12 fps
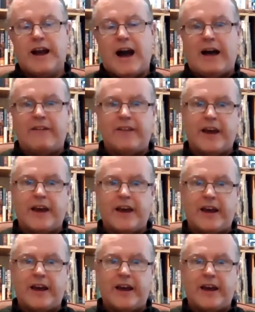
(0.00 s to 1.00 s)
and they
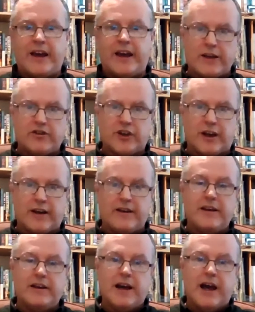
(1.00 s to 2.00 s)
are stretching